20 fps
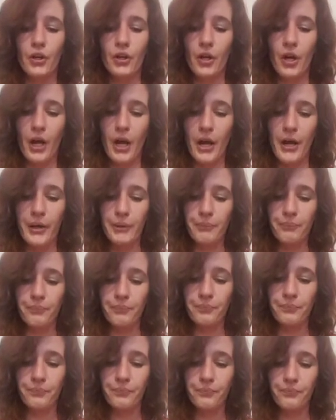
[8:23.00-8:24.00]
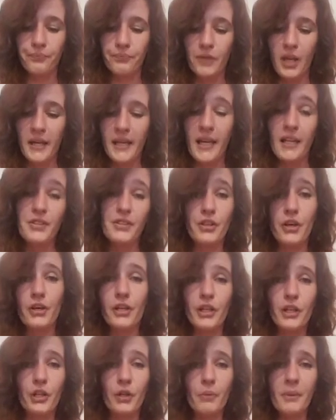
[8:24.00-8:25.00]
again,
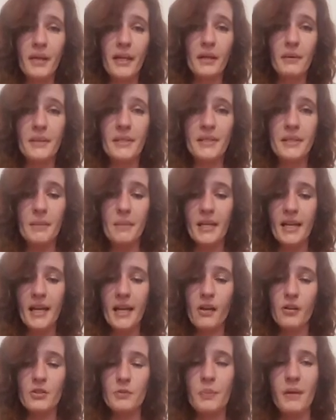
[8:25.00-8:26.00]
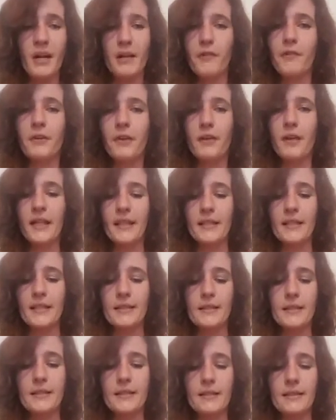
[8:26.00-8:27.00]
starting a new beginning with somebody else. But I feel like
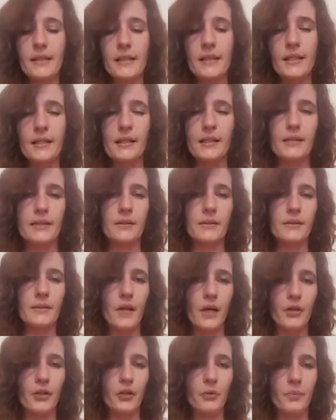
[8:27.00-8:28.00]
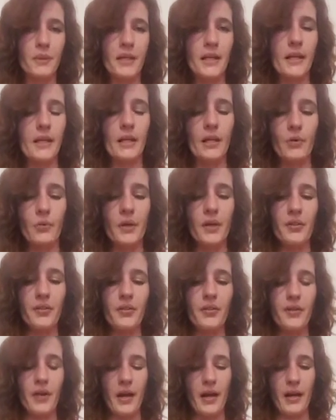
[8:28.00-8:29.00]
it is a new beginning
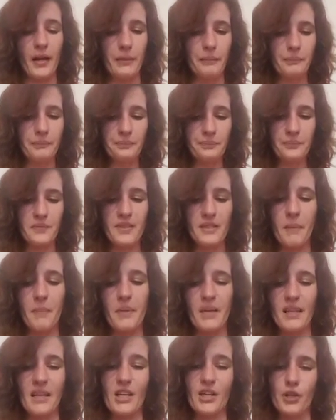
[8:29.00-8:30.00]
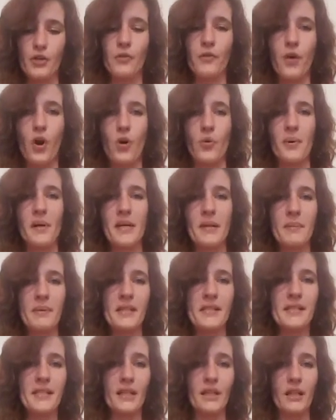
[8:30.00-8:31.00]
with somebody that you've already
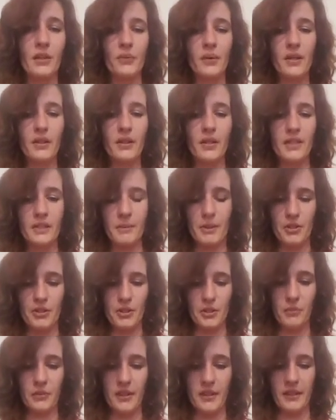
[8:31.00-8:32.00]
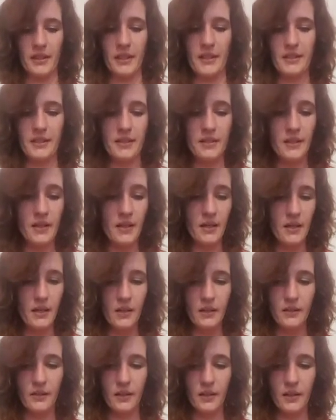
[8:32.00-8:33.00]
been dealing with, especially with
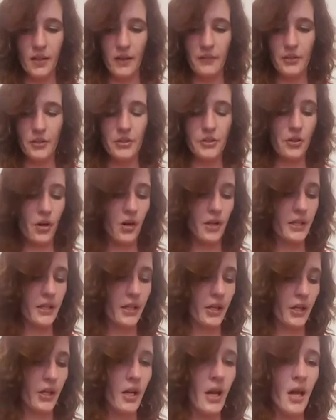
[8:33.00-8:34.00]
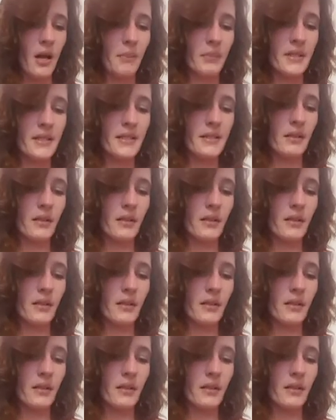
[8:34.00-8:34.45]
the Lovers card here. Please